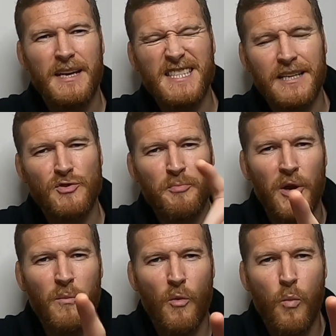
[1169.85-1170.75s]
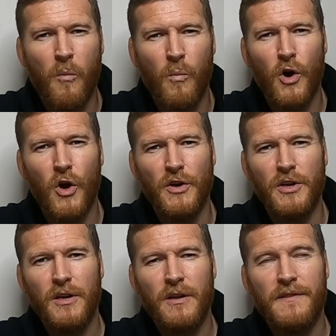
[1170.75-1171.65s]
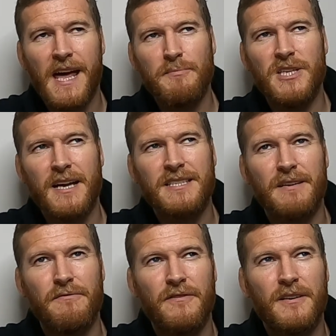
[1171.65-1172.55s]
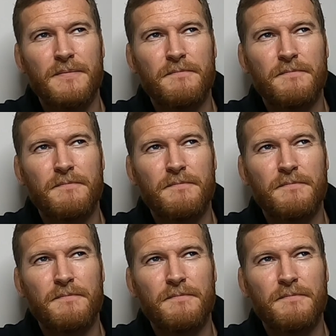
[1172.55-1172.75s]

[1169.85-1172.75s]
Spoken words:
instead of just putting the one word, the adjective.